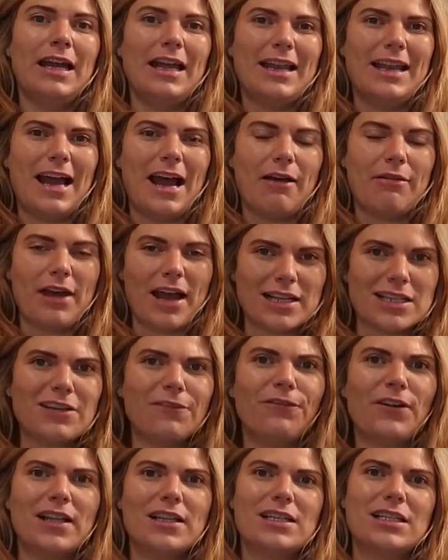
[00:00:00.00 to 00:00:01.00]
Now that's a
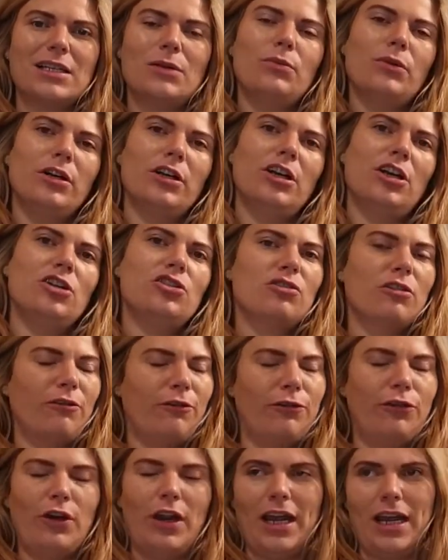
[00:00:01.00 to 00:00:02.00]
fancy word or a
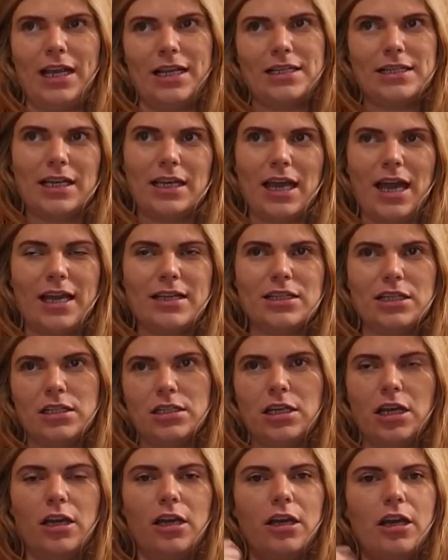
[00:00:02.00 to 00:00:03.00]
phrase, I guess, a
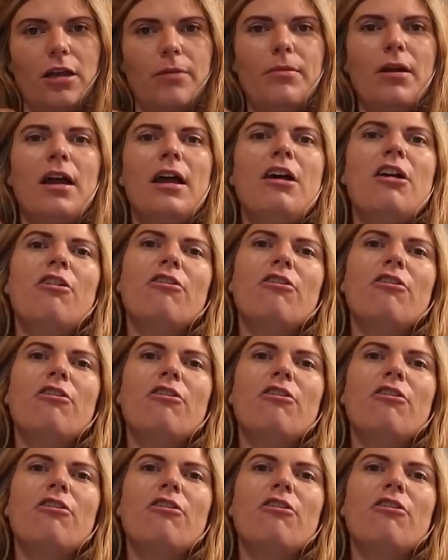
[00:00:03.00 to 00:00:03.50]
term.